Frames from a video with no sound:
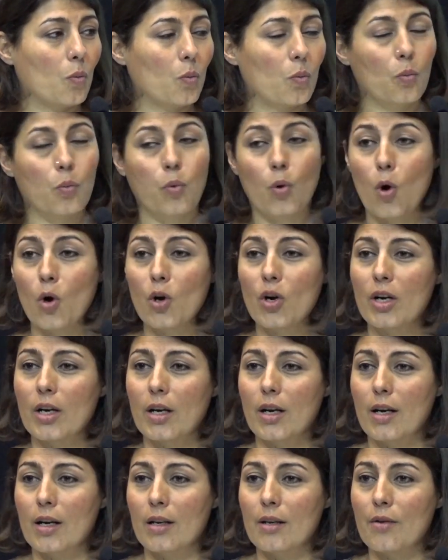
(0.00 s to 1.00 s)
walk
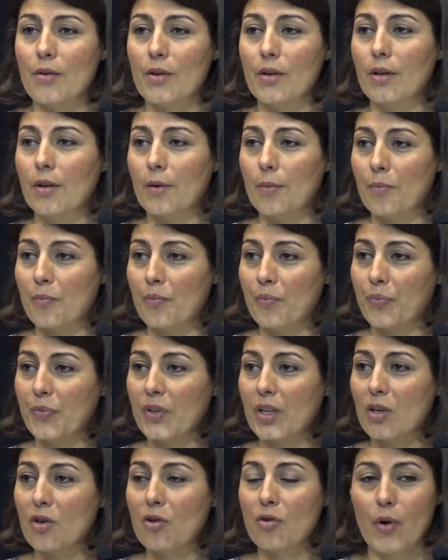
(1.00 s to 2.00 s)
in the